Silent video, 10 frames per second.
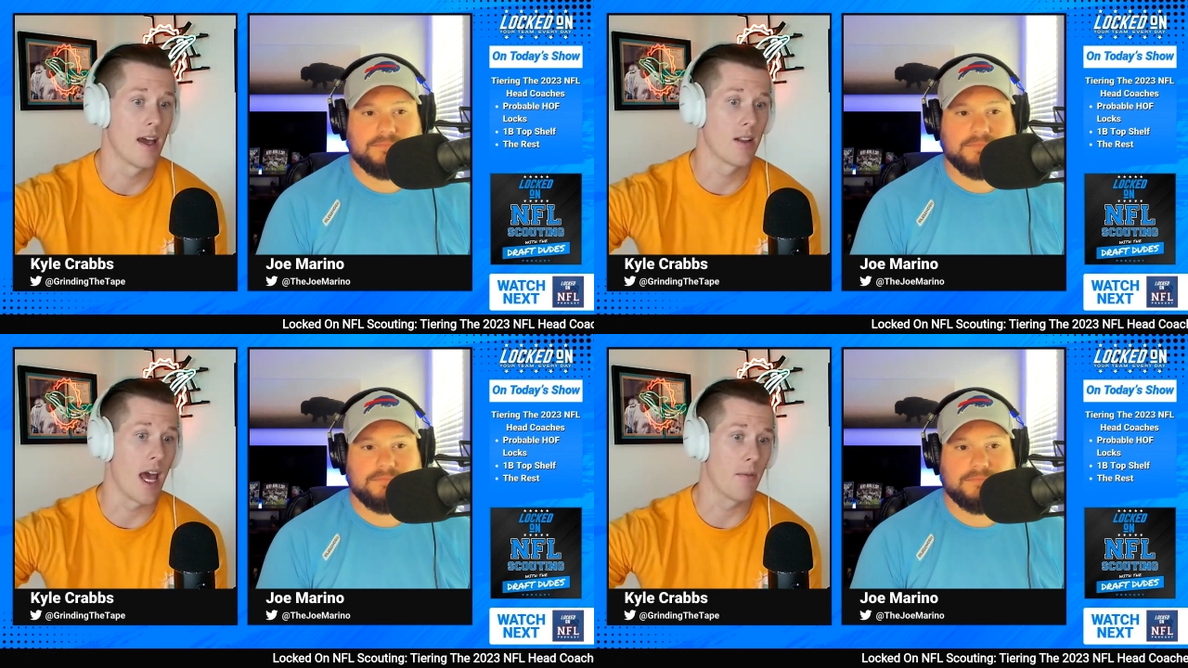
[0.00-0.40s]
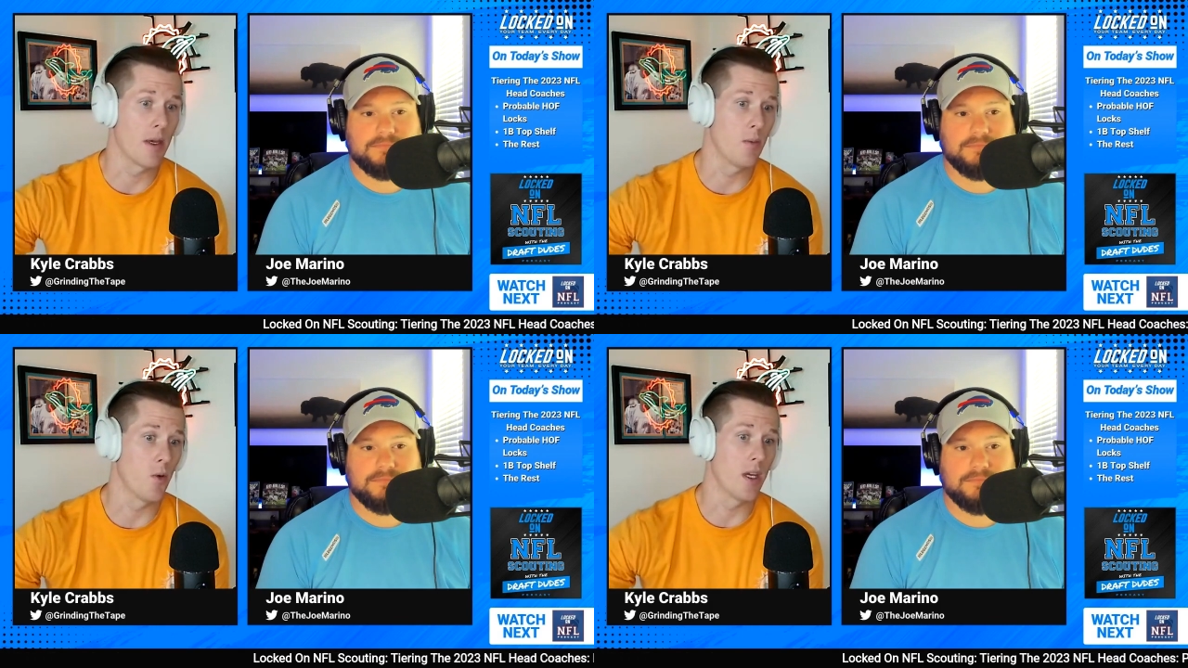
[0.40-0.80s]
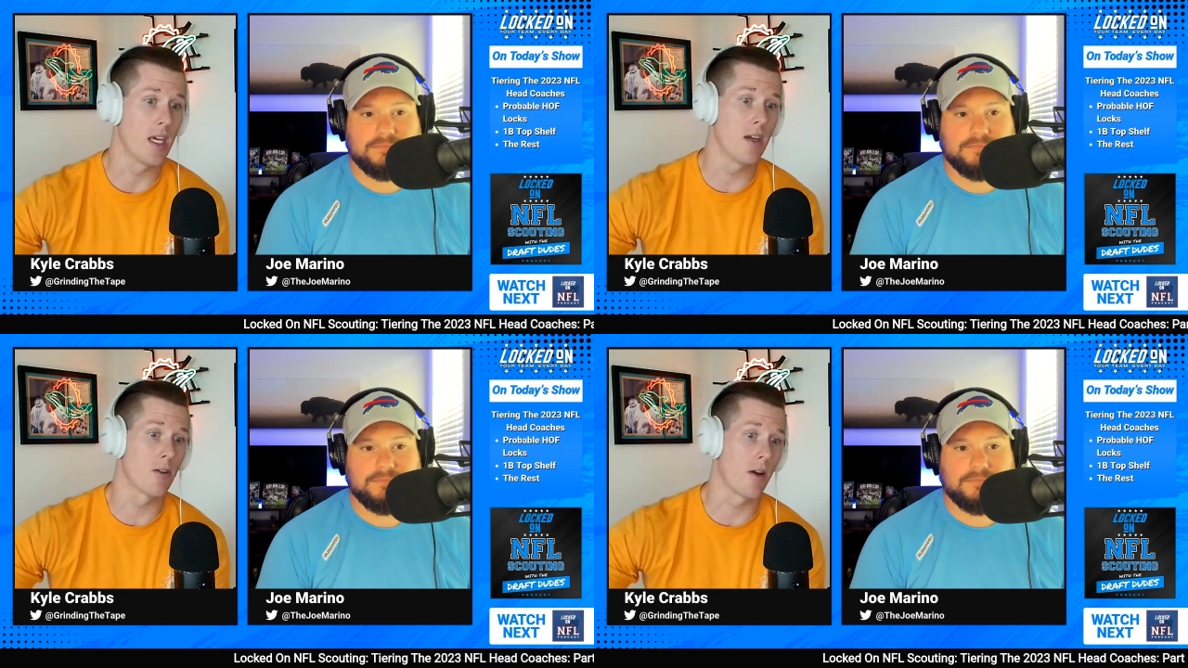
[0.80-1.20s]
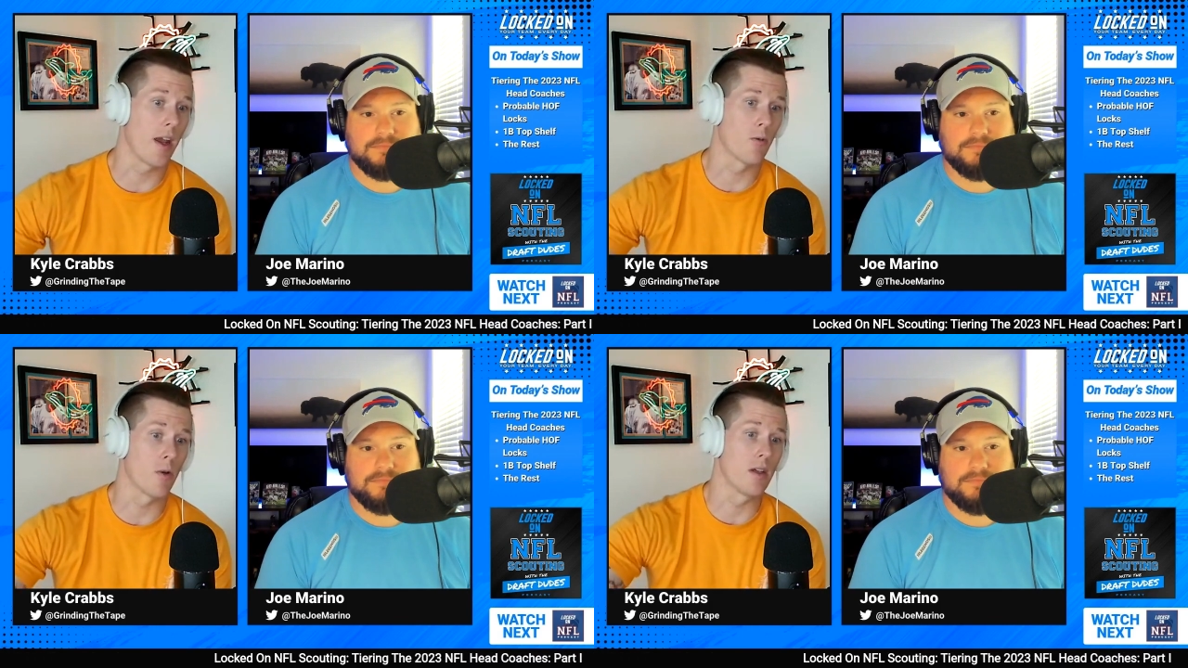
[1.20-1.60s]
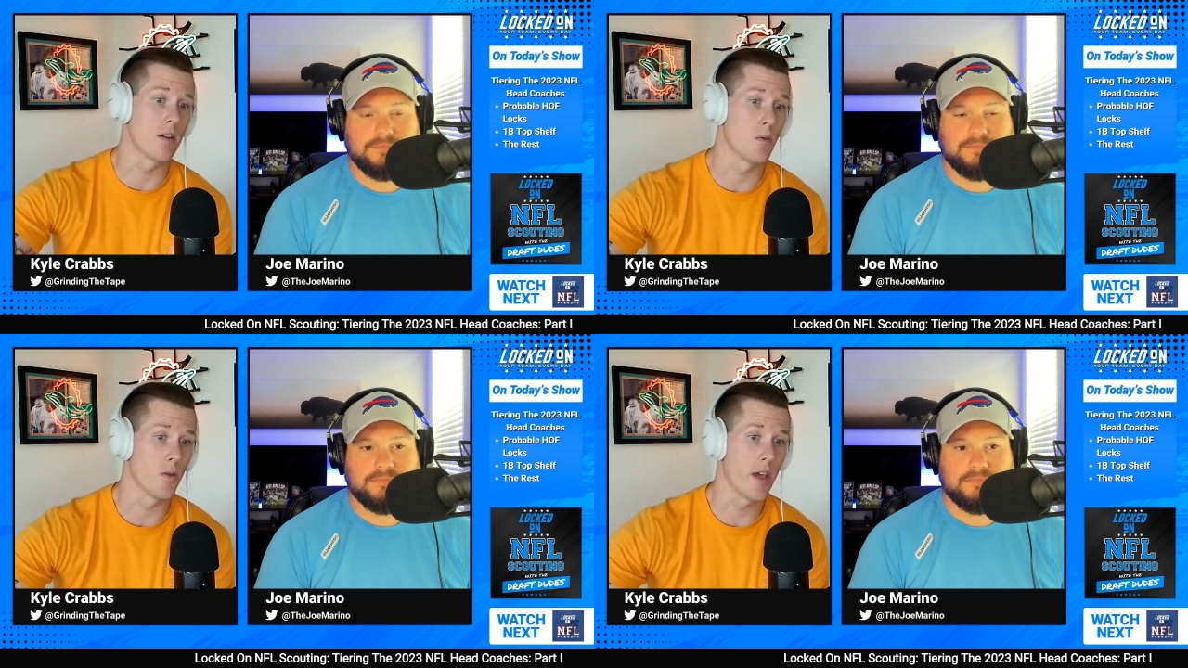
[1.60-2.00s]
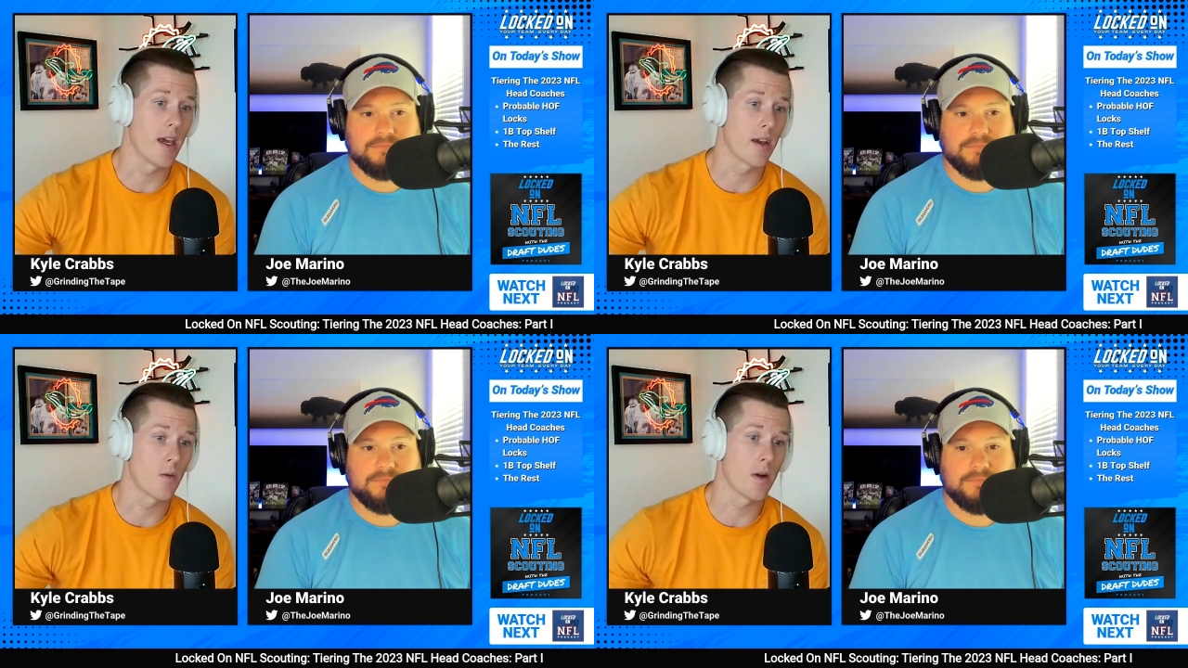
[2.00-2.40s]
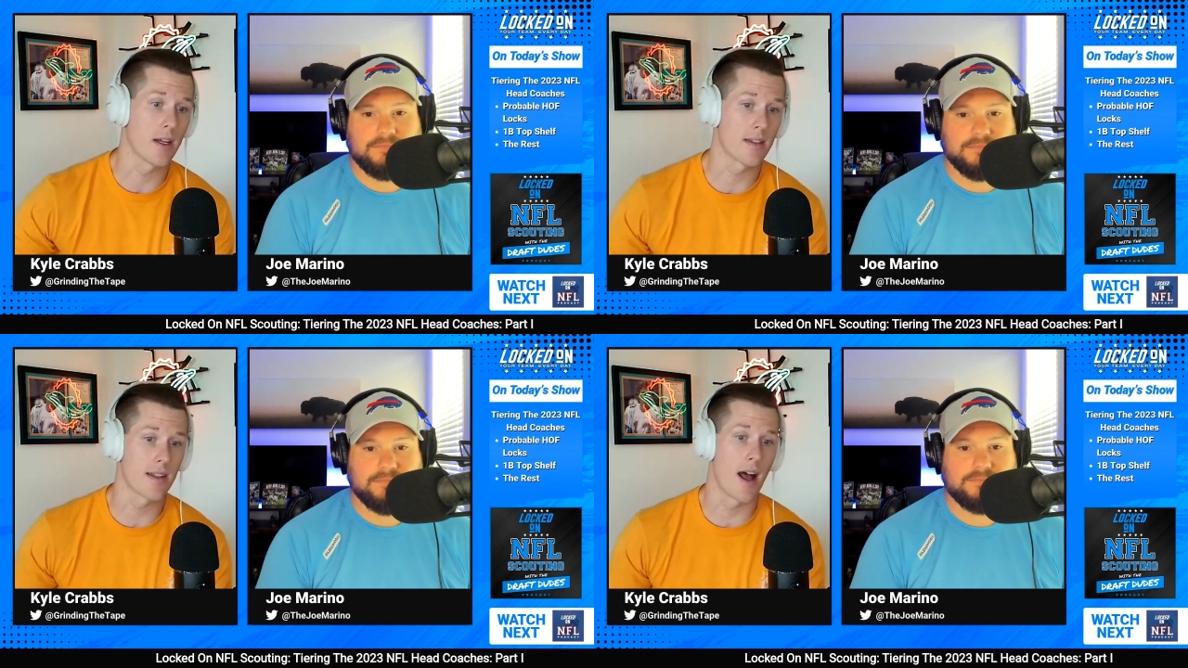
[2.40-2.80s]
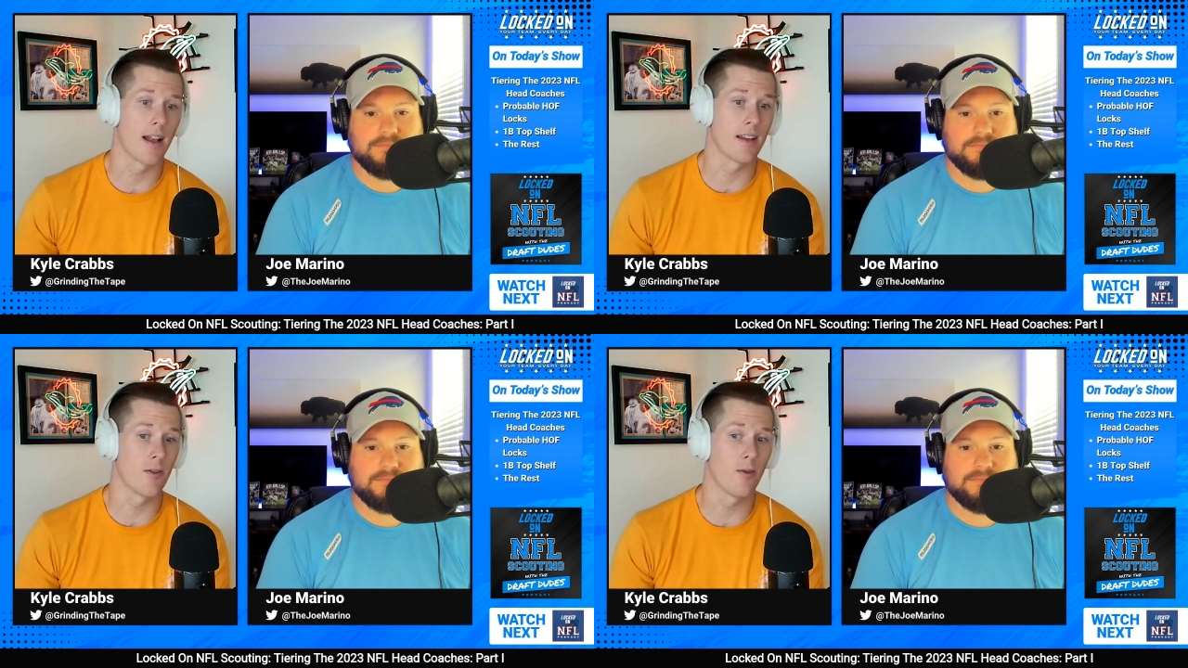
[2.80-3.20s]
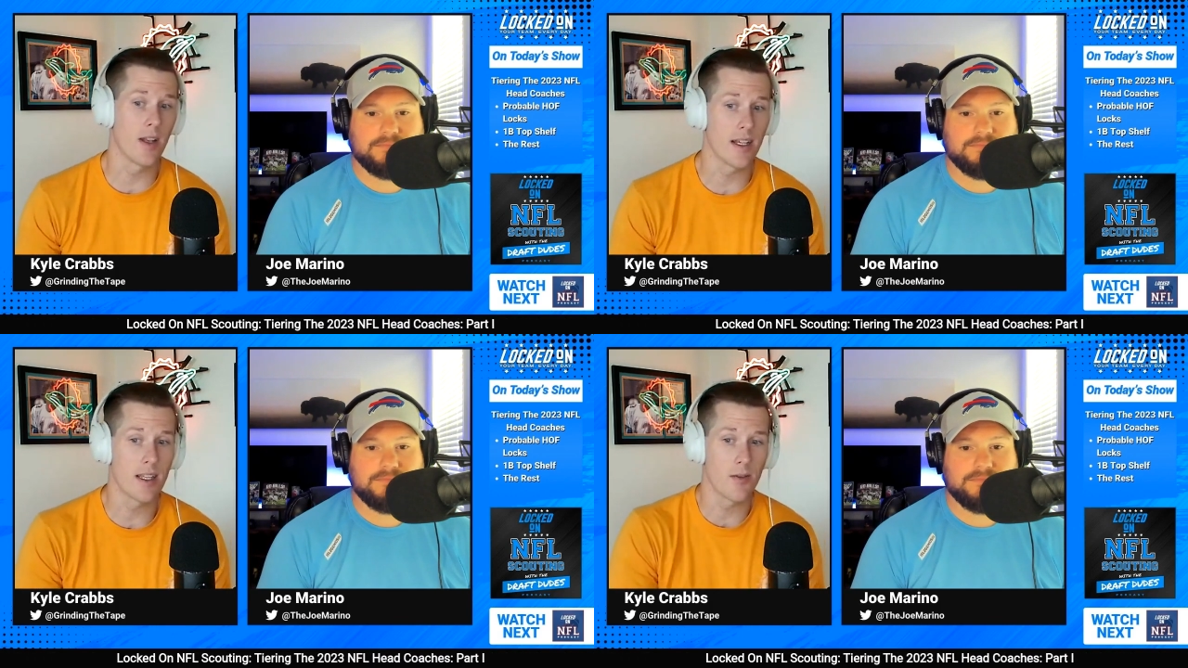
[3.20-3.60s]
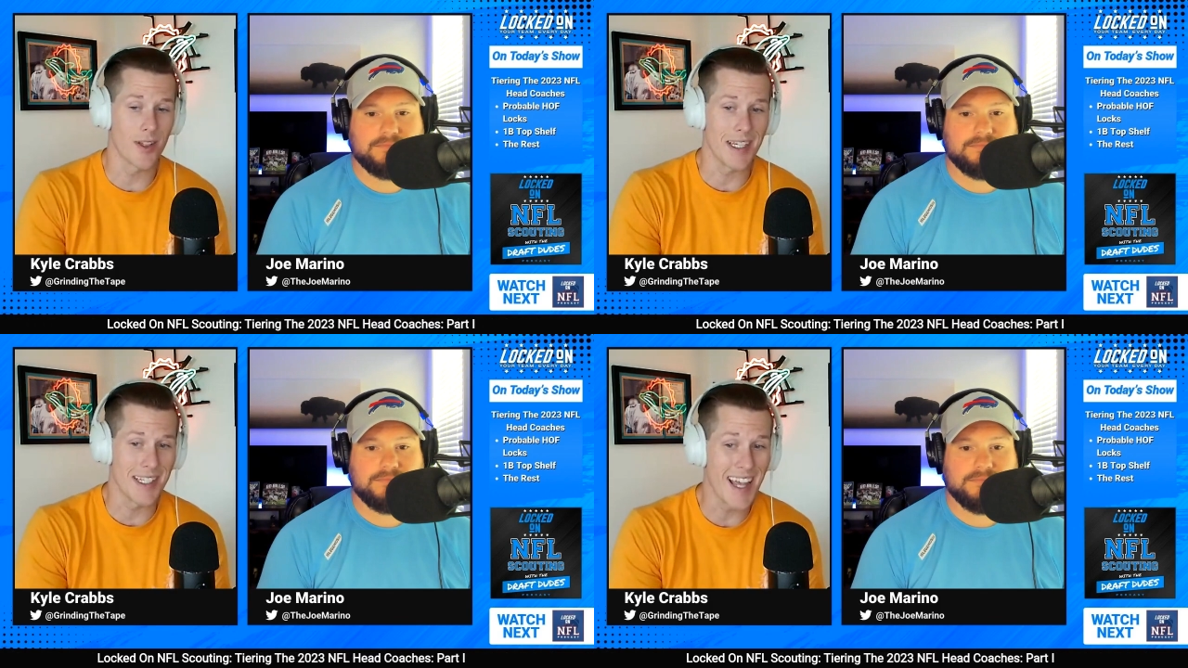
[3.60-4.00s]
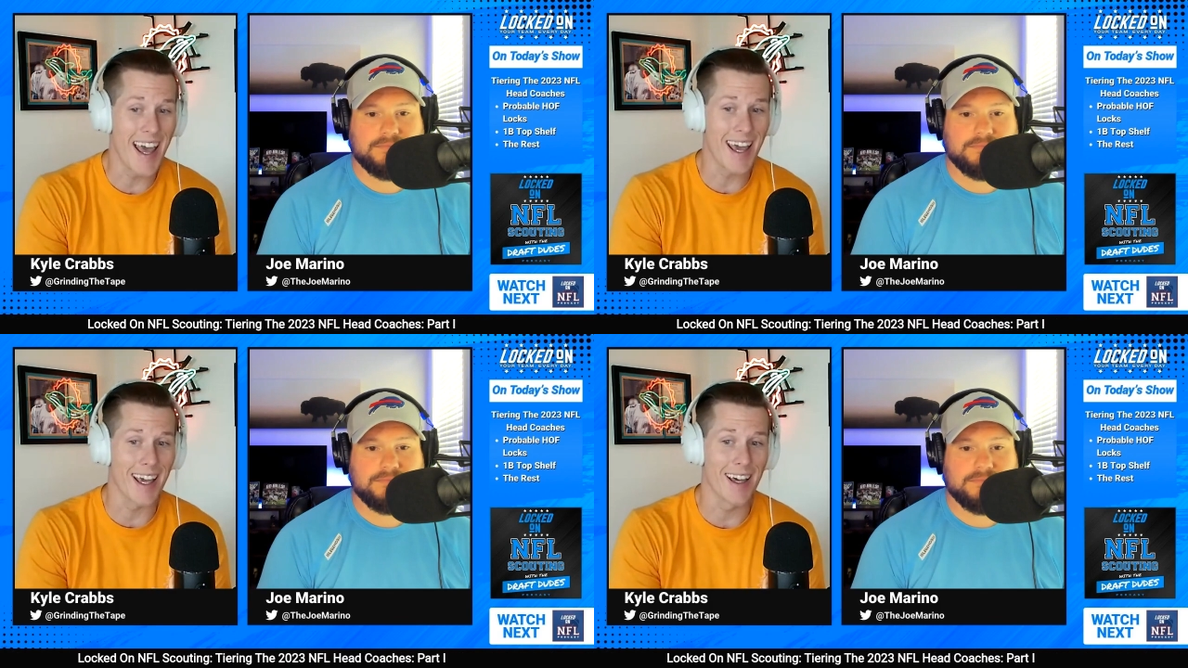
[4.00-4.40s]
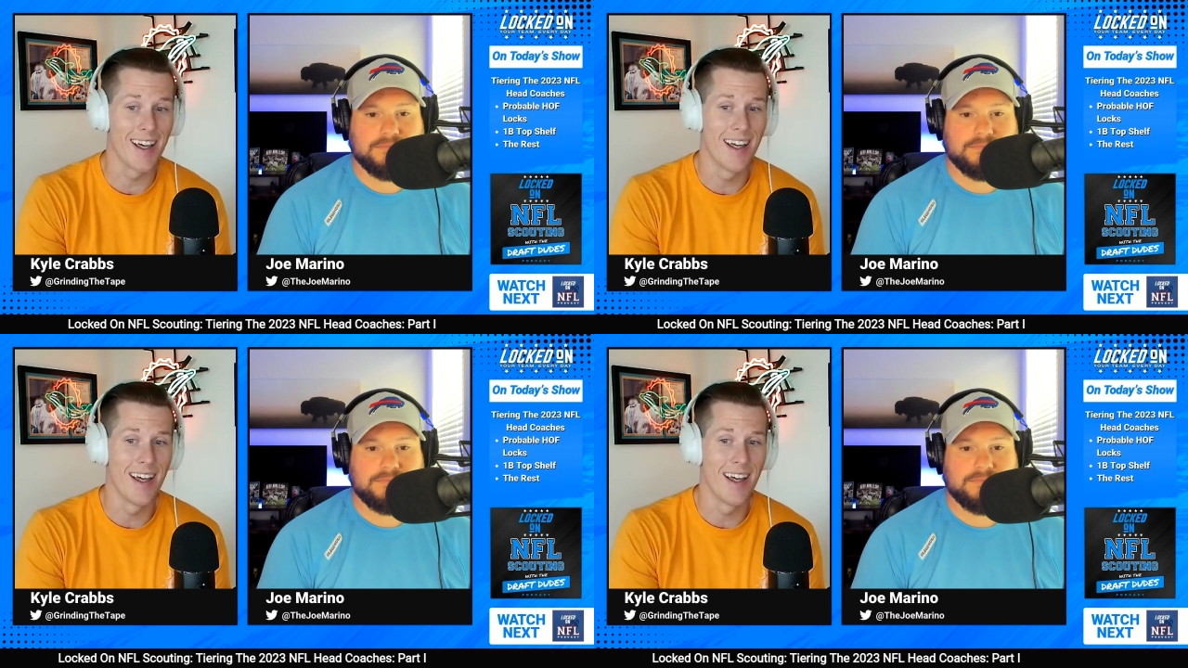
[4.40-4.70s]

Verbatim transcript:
Speaker 1: and to have people hear a reasonable take when it's not definitively saying